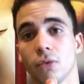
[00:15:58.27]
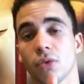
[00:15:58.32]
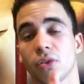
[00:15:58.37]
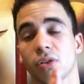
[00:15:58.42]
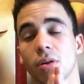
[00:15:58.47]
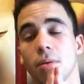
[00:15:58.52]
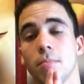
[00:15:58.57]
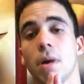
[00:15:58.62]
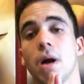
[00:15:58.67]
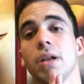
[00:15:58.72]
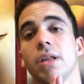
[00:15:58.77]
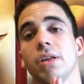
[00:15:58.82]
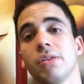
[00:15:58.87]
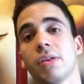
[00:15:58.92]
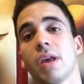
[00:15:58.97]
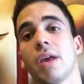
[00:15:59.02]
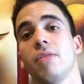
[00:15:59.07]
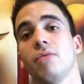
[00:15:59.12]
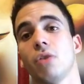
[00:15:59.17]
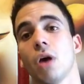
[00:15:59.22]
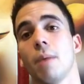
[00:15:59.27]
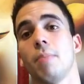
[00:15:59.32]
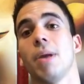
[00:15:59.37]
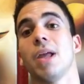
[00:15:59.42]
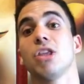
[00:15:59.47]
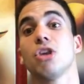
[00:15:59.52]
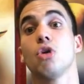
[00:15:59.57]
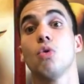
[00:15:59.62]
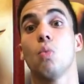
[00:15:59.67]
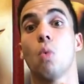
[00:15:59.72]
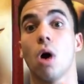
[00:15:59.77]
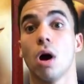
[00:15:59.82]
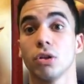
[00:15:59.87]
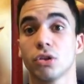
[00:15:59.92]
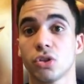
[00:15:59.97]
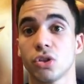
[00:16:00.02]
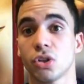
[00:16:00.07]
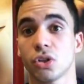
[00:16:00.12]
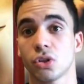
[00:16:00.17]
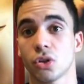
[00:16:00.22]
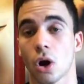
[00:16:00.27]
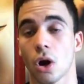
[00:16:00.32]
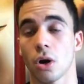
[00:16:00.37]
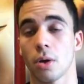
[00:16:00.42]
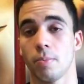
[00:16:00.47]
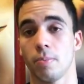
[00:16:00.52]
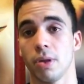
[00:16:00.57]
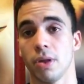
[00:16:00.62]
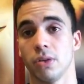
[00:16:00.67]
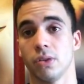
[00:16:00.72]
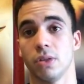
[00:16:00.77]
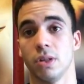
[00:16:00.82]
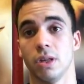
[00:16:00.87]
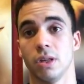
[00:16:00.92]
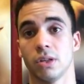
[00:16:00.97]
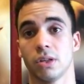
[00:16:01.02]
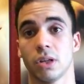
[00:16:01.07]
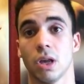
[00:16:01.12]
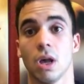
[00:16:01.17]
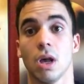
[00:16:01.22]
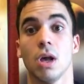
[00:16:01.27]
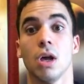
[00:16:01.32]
some money saved up and you want to start a business,